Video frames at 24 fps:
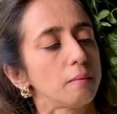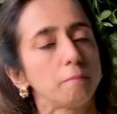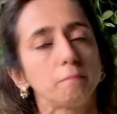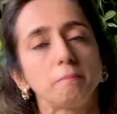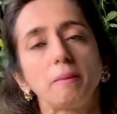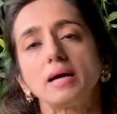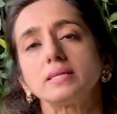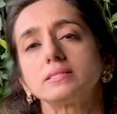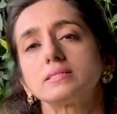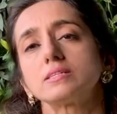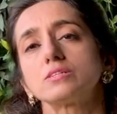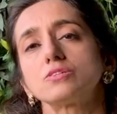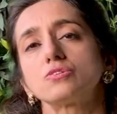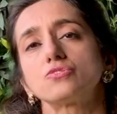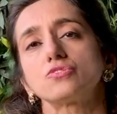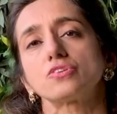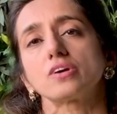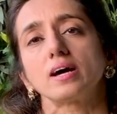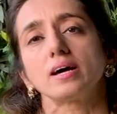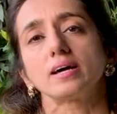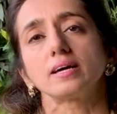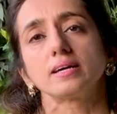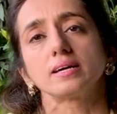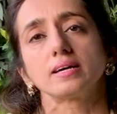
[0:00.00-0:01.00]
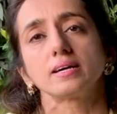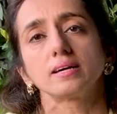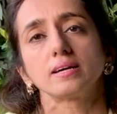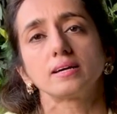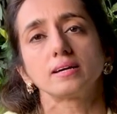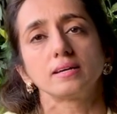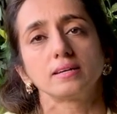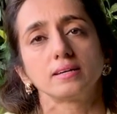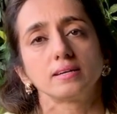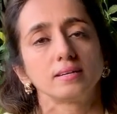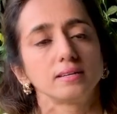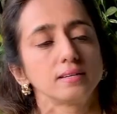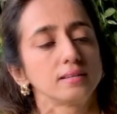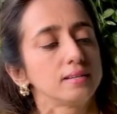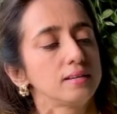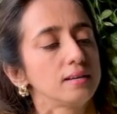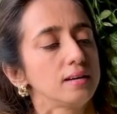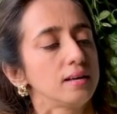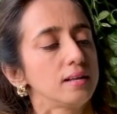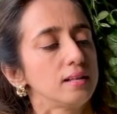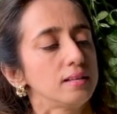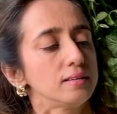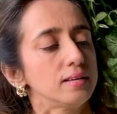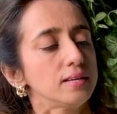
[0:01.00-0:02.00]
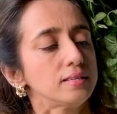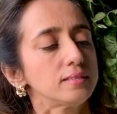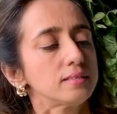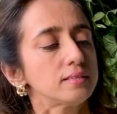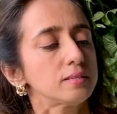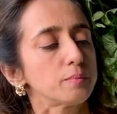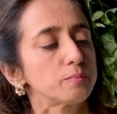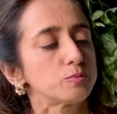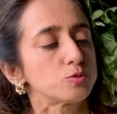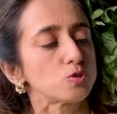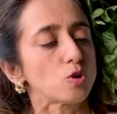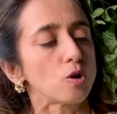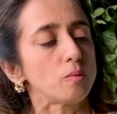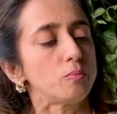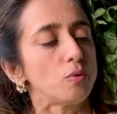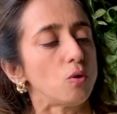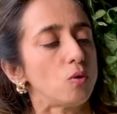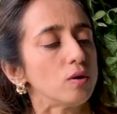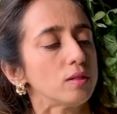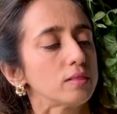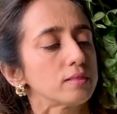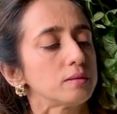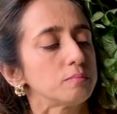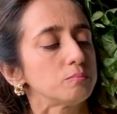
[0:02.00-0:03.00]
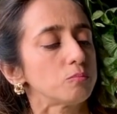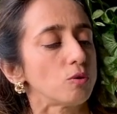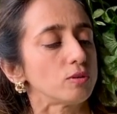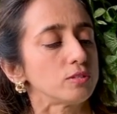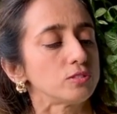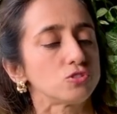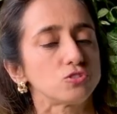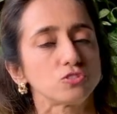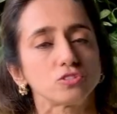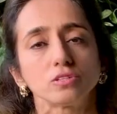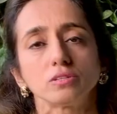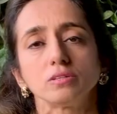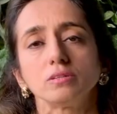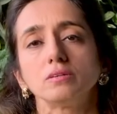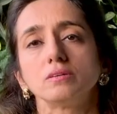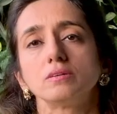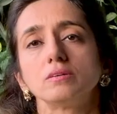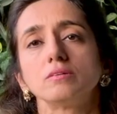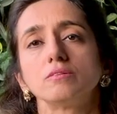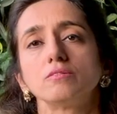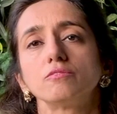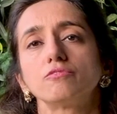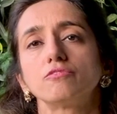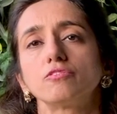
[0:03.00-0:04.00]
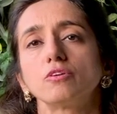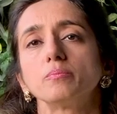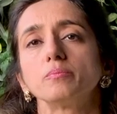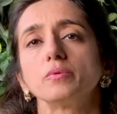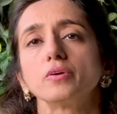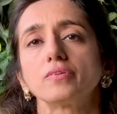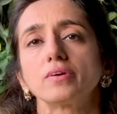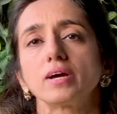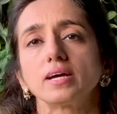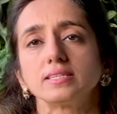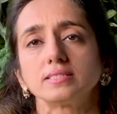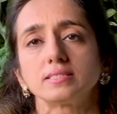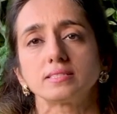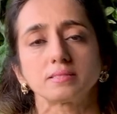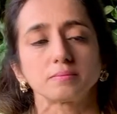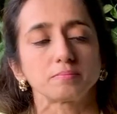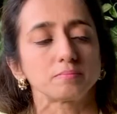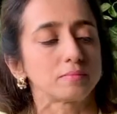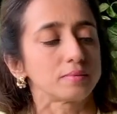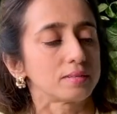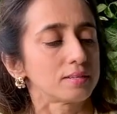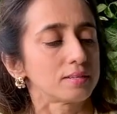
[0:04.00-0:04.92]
Pat it dry. Let it absorb all the moisture from your item.